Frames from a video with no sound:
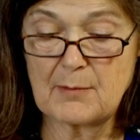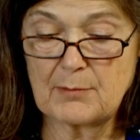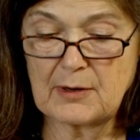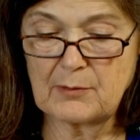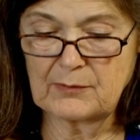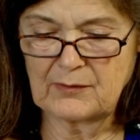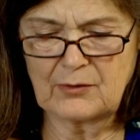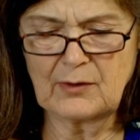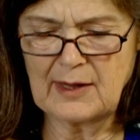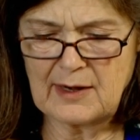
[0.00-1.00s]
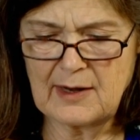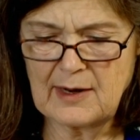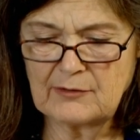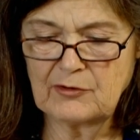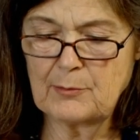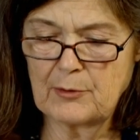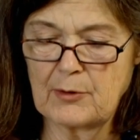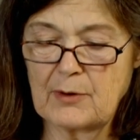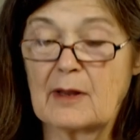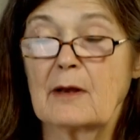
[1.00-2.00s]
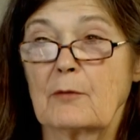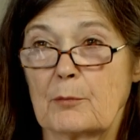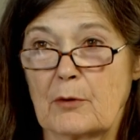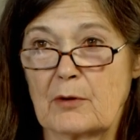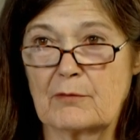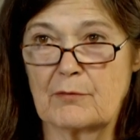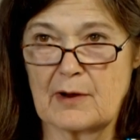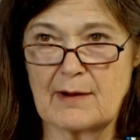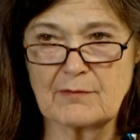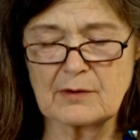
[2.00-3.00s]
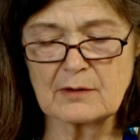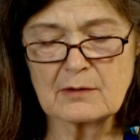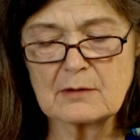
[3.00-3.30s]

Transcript: but it was too late, and she broke and is broken forever.